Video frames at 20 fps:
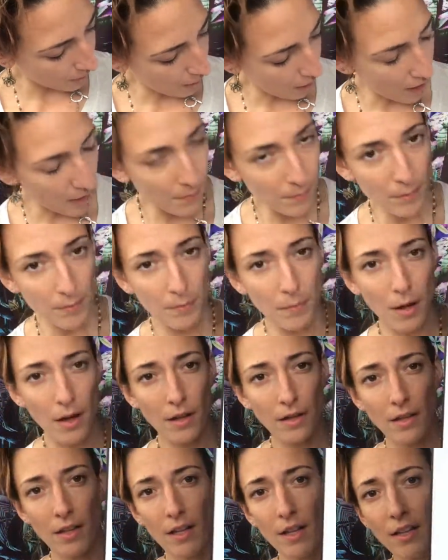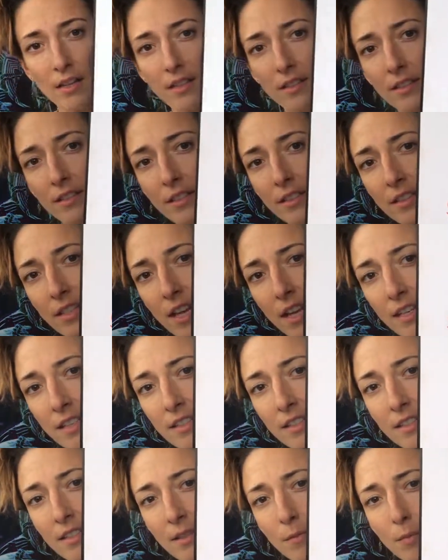Karma Mala
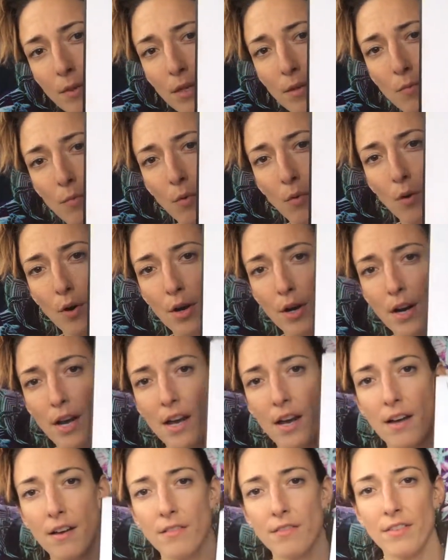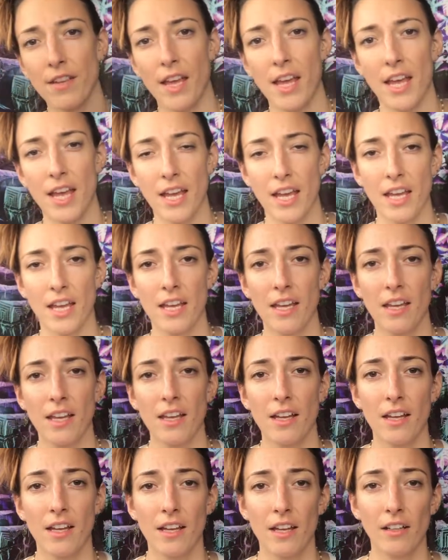tends to be more of a
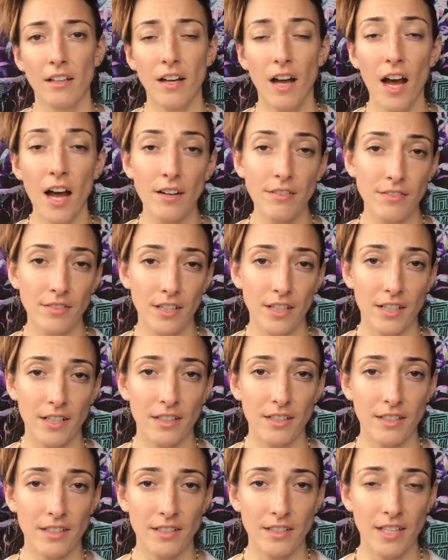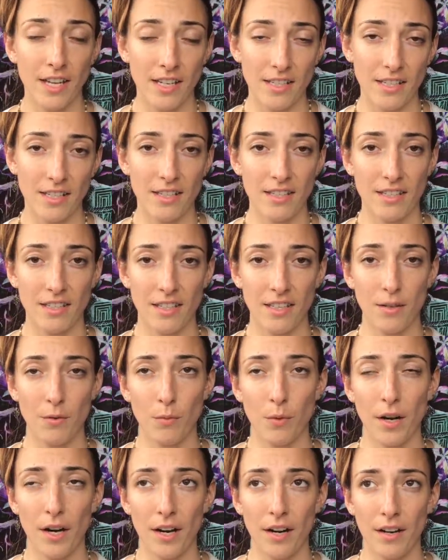kapha tendency,
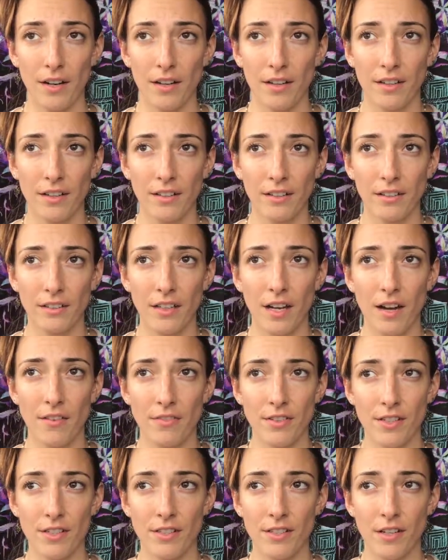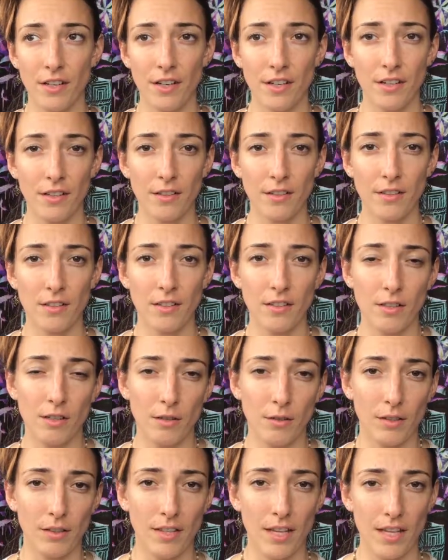where kaphas are,
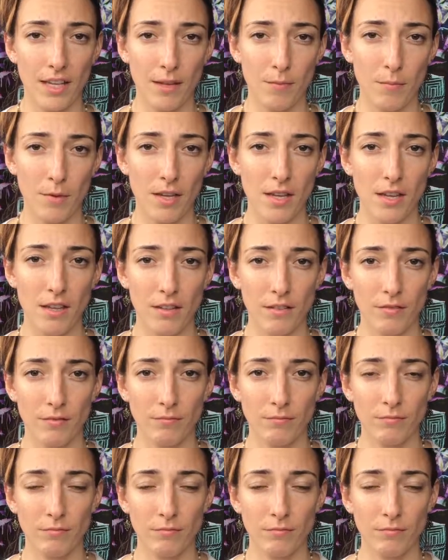they can be